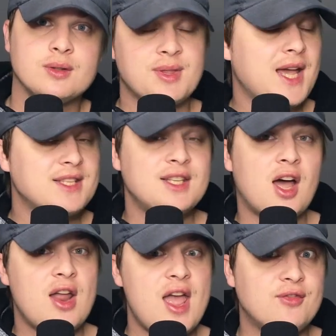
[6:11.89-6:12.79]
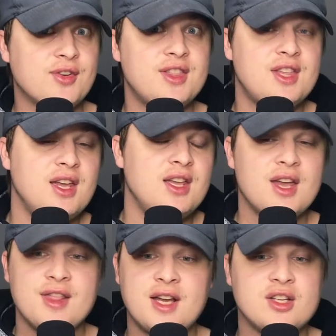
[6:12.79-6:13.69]
But that's not everything
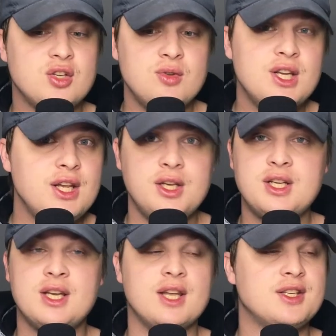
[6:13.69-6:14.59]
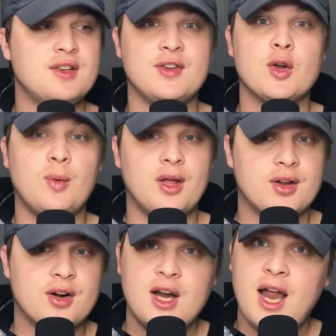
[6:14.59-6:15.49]
that you need to get severe
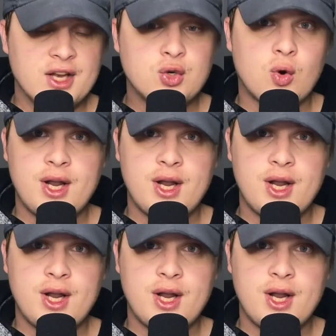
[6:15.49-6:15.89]
weather and